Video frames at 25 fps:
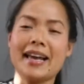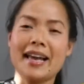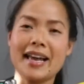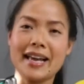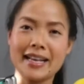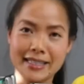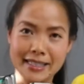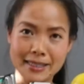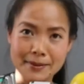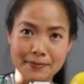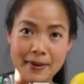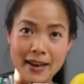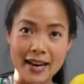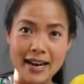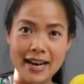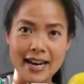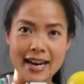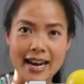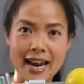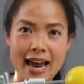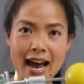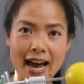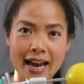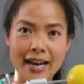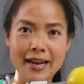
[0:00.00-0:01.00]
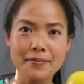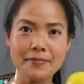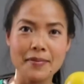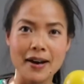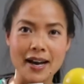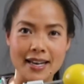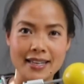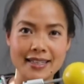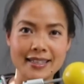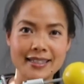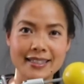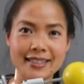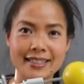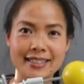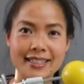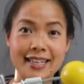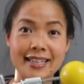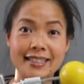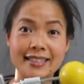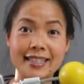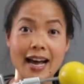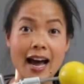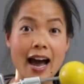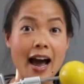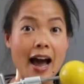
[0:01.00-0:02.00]
It's been 9 months
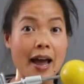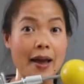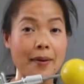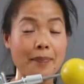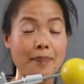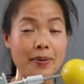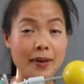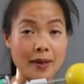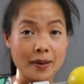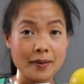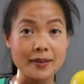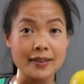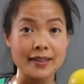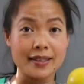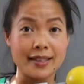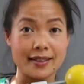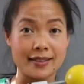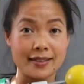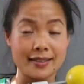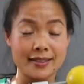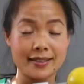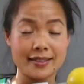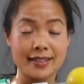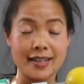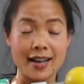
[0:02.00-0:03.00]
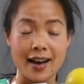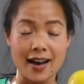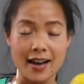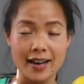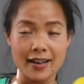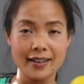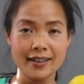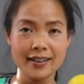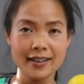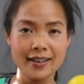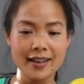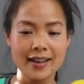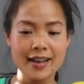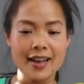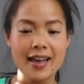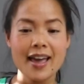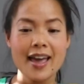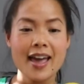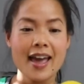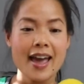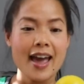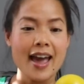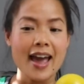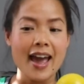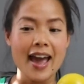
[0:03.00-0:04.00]
since I built this gun
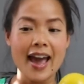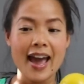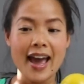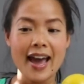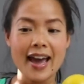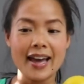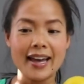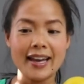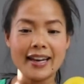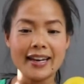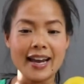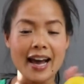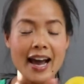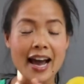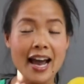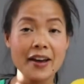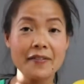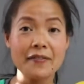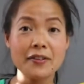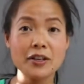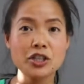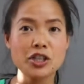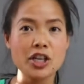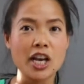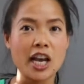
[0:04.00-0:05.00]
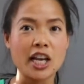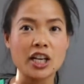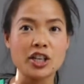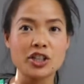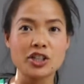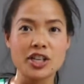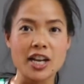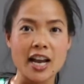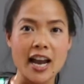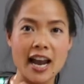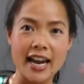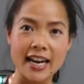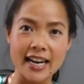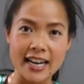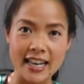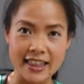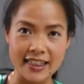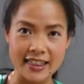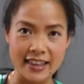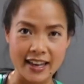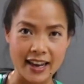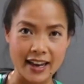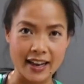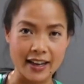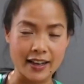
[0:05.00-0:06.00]
and I haven't changed
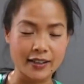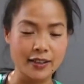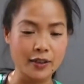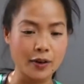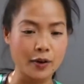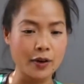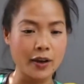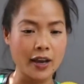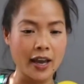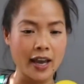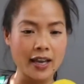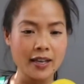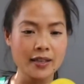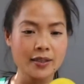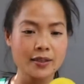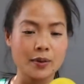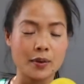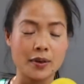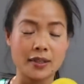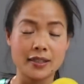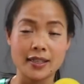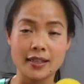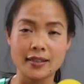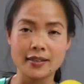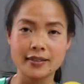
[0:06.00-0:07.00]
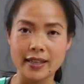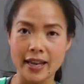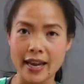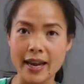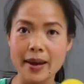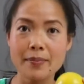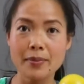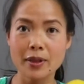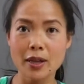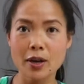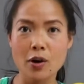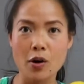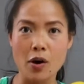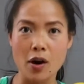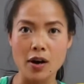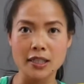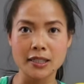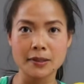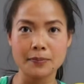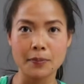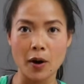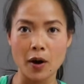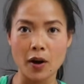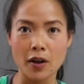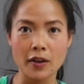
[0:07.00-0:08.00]
anything, okay? So it's the same
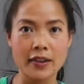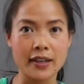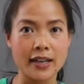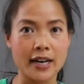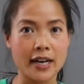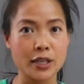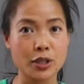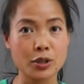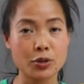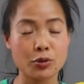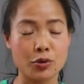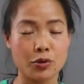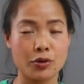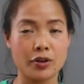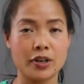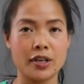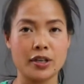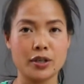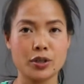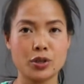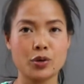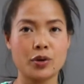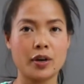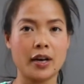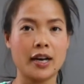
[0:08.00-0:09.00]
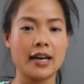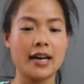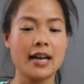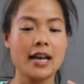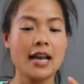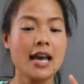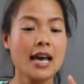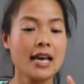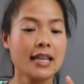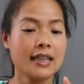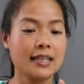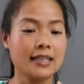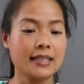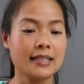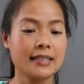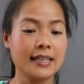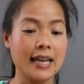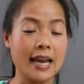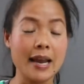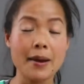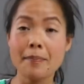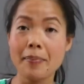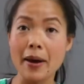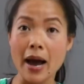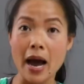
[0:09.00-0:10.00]
lacrosse ball that I screwed into it, the
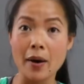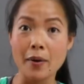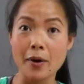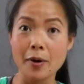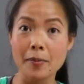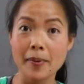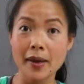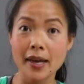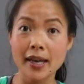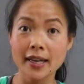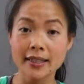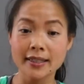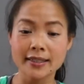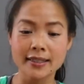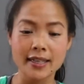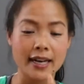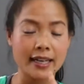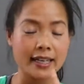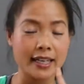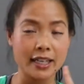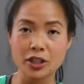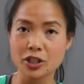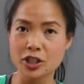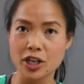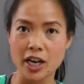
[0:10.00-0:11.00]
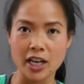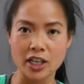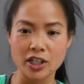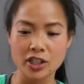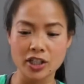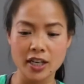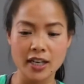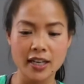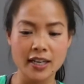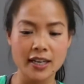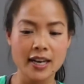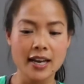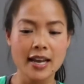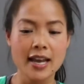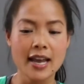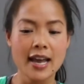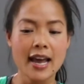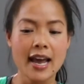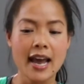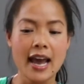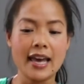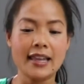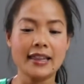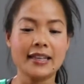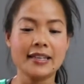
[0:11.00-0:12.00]
same power bit, I didn't change it,
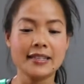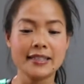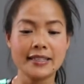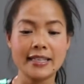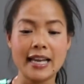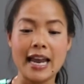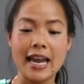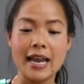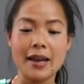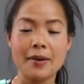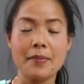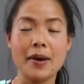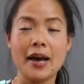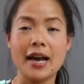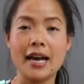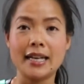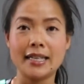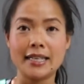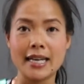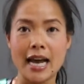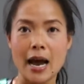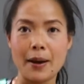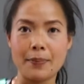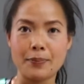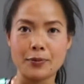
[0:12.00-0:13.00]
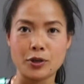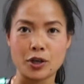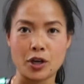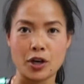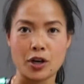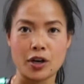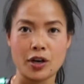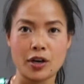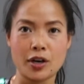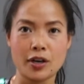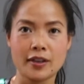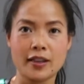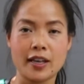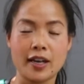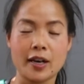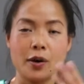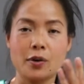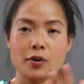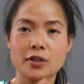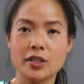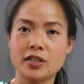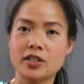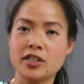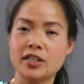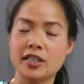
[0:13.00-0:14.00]
and the same adapter that
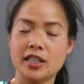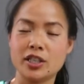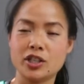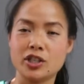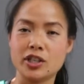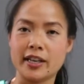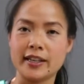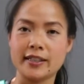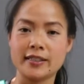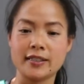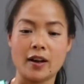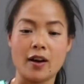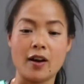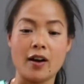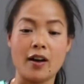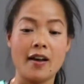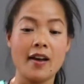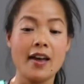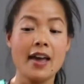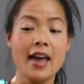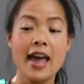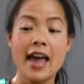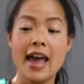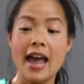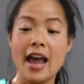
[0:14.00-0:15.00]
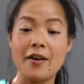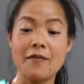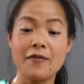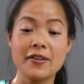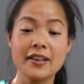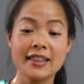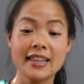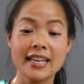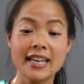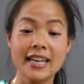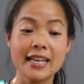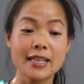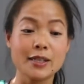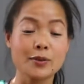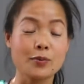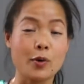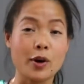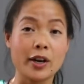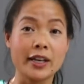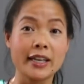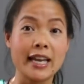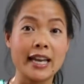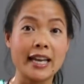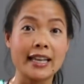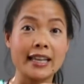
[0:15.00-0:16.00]
goes into the jigsaw. Everything is
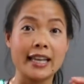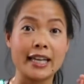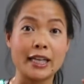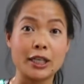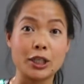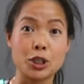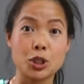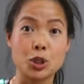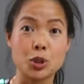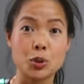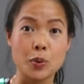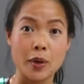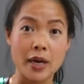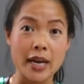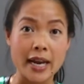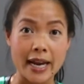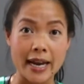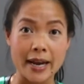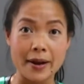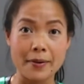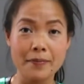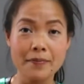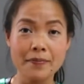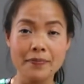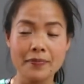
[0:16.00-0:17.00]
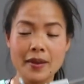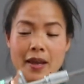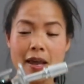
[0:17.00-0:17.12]
working like a dream.